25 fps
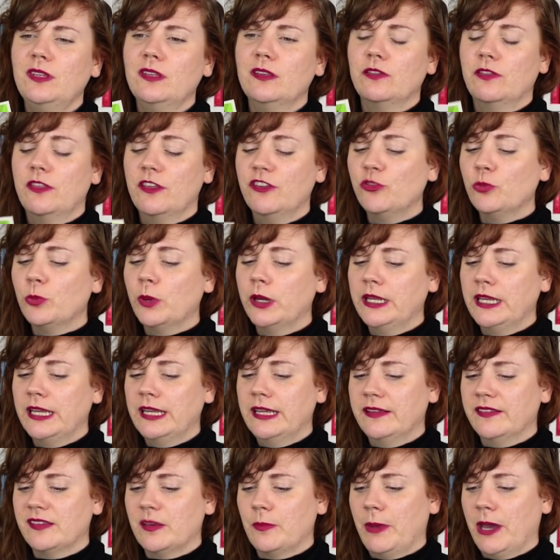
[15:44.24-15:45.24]
This one
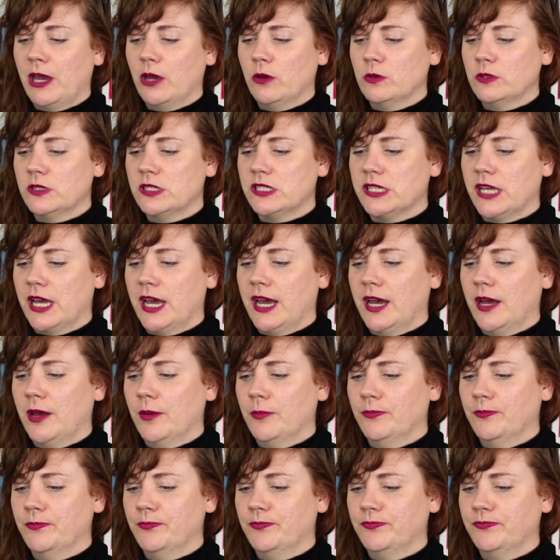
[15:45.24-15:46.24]
is about
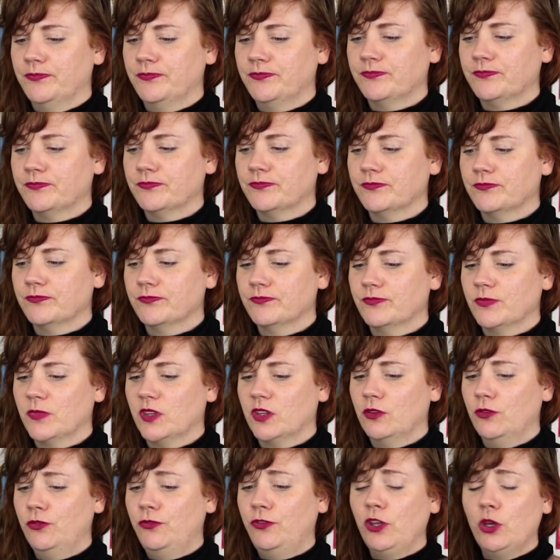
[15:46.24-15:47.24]

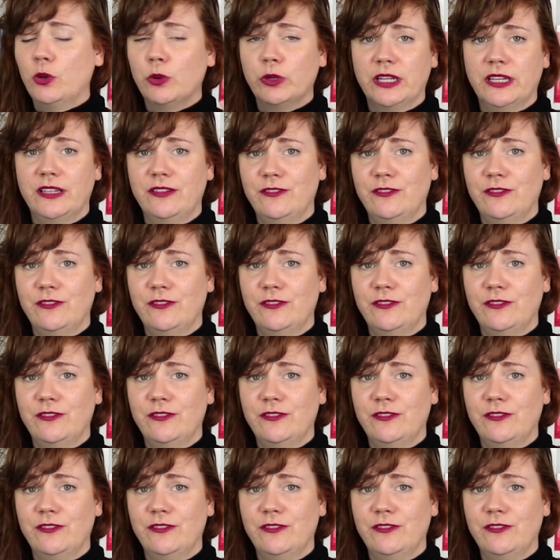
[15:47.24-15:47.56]
Fiona